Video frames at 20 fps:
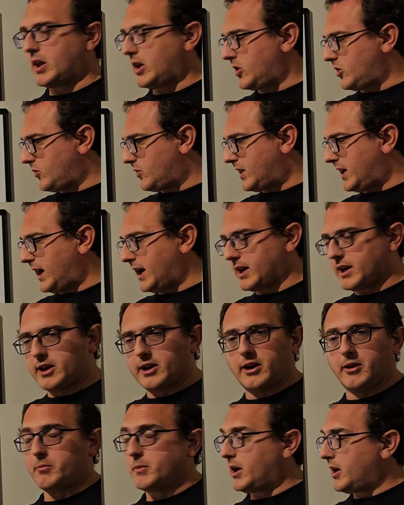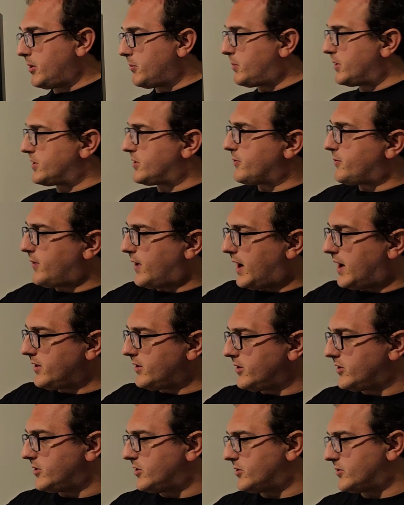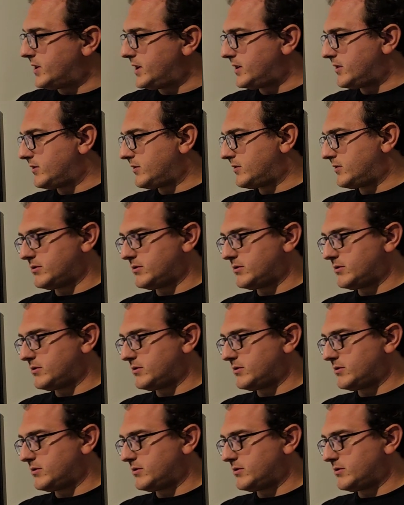You can't get up. But the Father knew it.